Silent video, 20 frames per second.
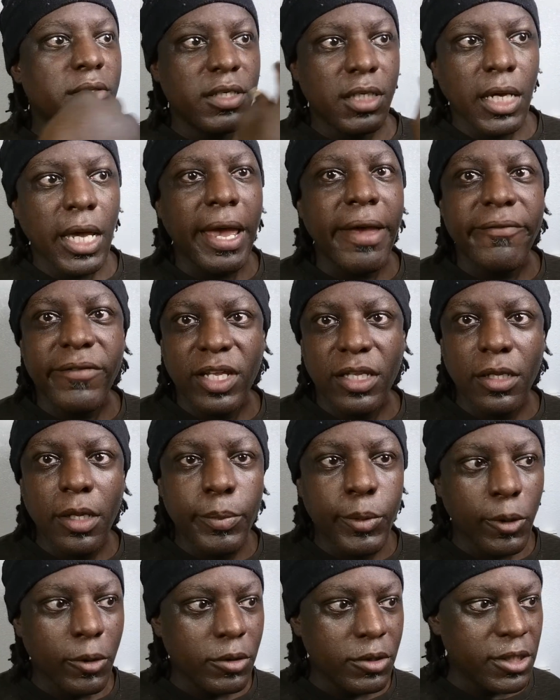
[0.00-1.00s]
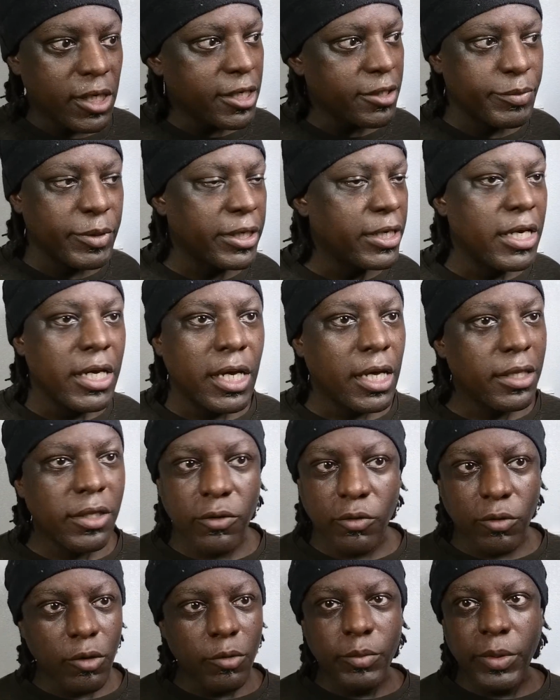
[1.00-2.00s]
To have a liberal judgment. And
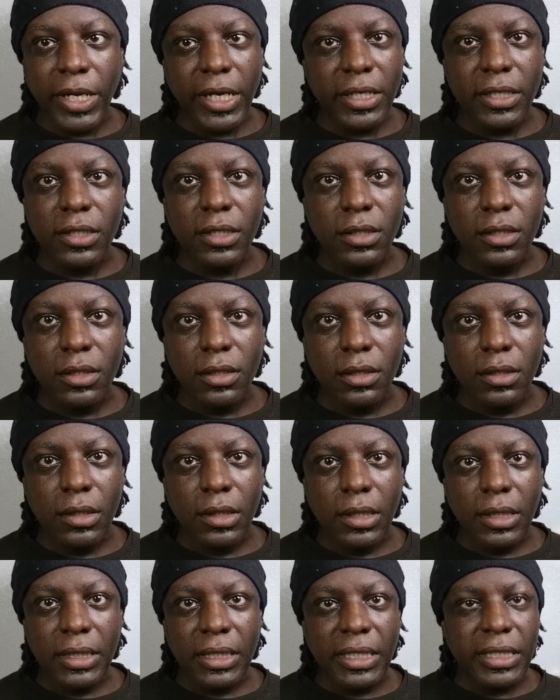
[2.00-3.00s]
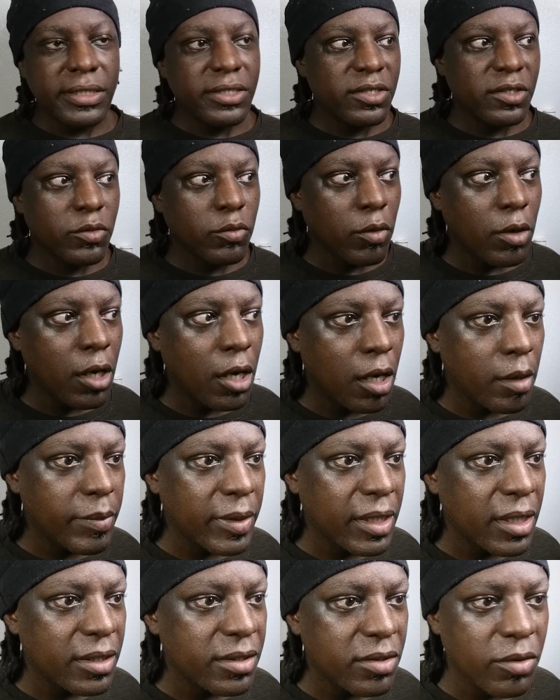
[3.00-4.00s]
the robot gets it wrong,
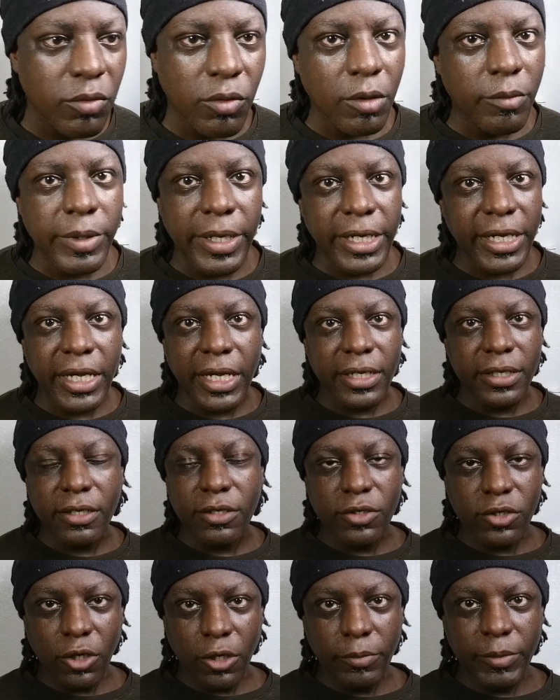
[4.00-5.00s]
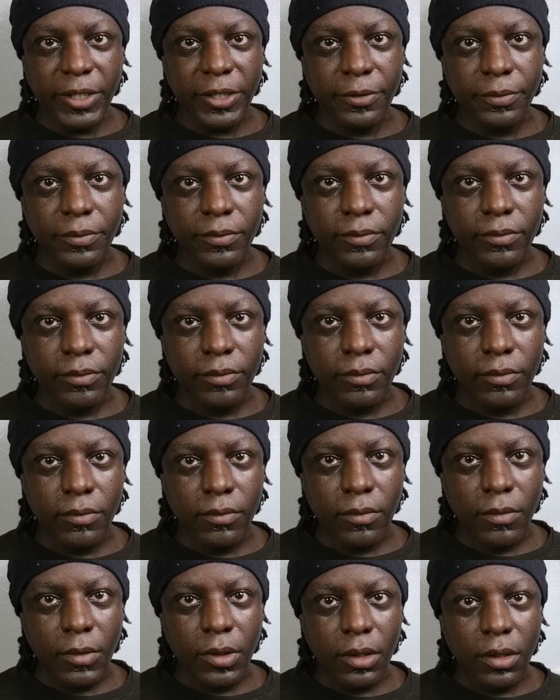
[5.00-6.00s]
because the robot can't determine
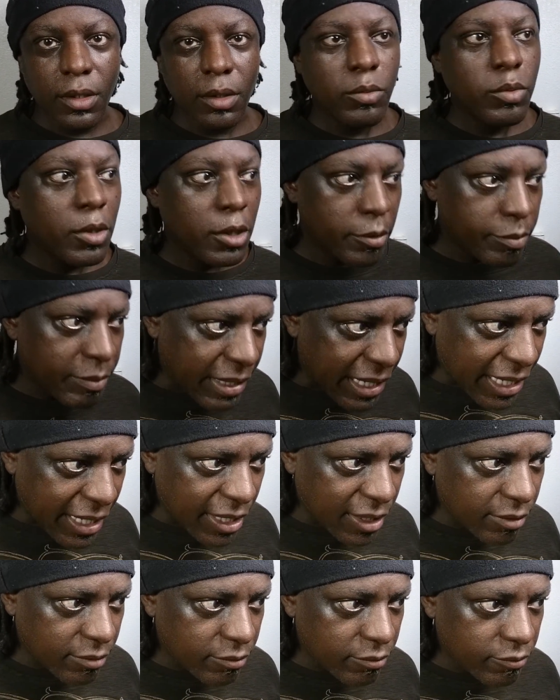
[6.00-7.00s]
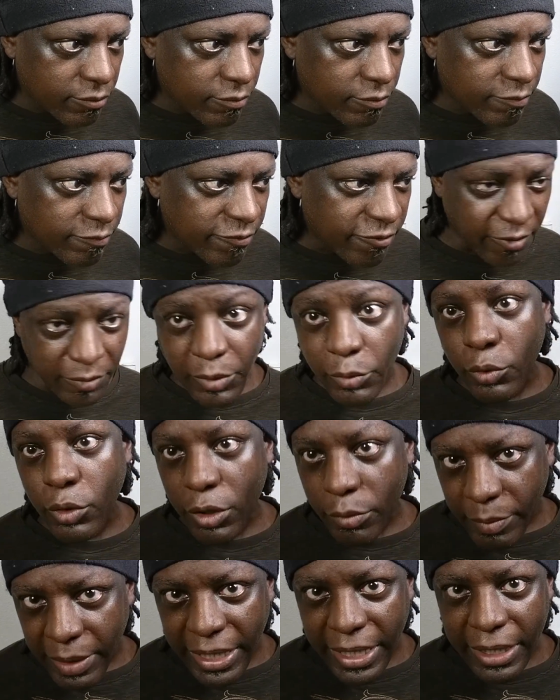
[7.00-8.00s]
the word man from the
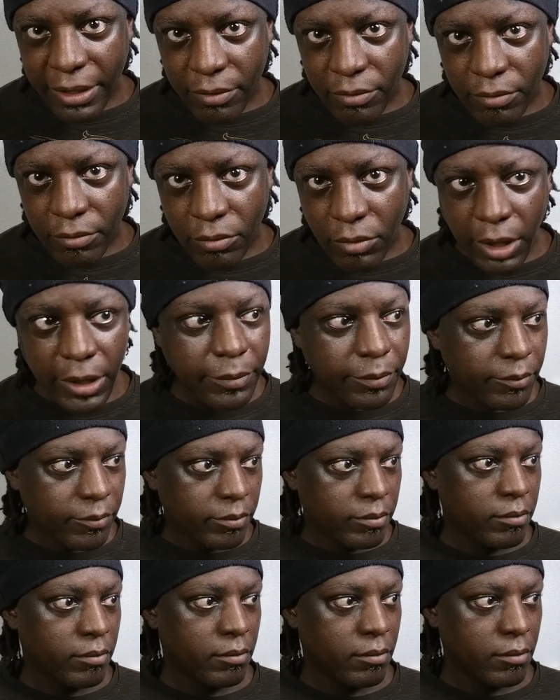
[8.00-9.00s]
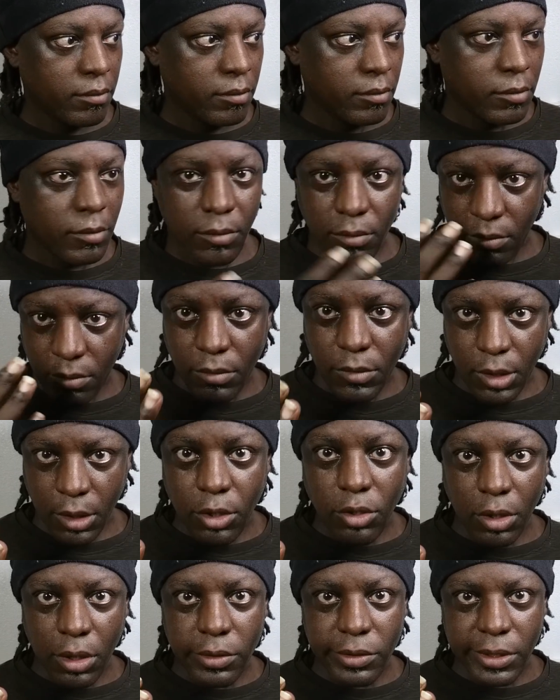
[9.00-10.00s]
word man, right?
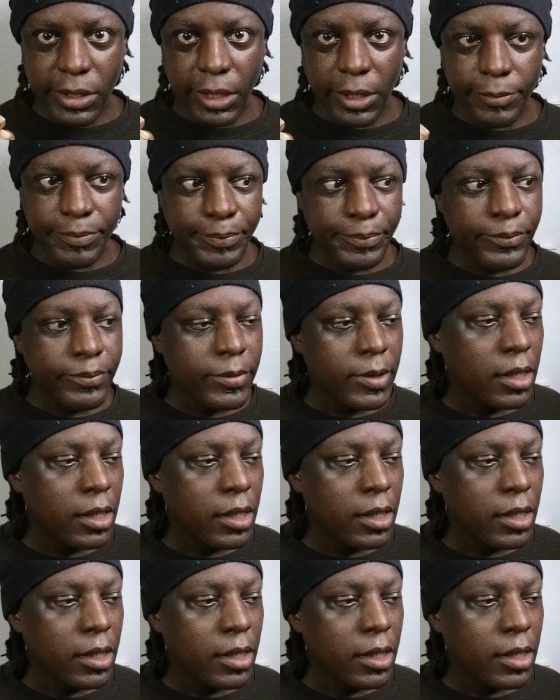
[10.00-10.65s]
You understand?